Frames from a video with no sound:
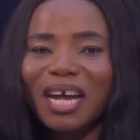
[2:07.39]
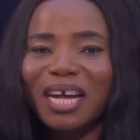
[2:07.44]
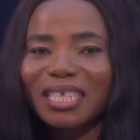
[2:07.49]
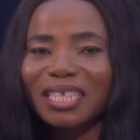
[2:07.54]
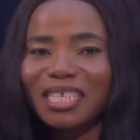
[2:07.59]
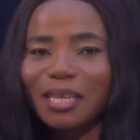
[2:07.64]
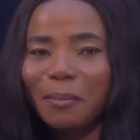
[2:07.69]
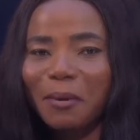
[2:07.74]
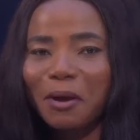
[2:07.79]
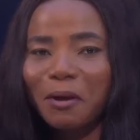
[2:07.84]

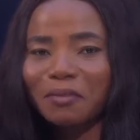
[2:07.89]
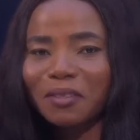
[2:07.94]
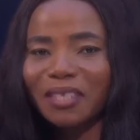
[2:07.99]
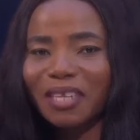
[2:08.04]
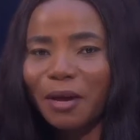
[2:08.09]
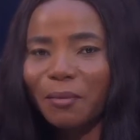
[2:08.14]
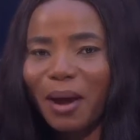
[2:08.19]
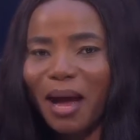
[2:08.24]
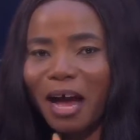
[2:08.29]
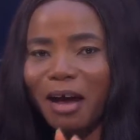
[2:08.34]
the topic of the
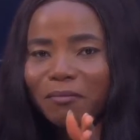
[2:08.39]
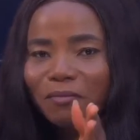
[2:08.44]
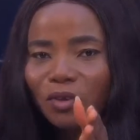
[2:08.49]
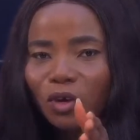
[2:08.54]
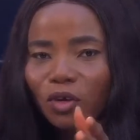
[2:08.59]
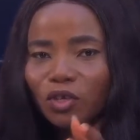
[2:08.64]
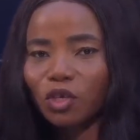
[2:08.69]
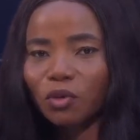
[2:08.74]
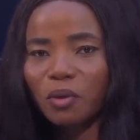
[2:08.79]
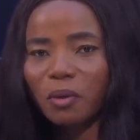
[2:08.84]
day. We have
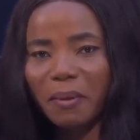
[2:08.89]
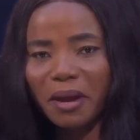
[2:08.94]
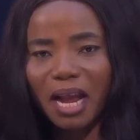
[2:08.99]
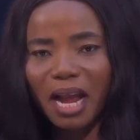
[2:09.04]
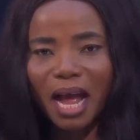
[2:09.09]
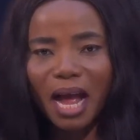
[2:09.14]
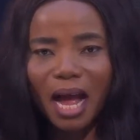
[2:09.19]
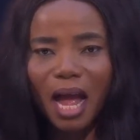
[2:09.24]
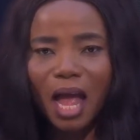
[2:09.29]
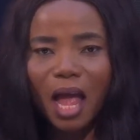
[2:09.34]
Dr.
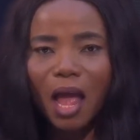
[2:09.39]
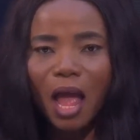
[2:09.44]
Rebecca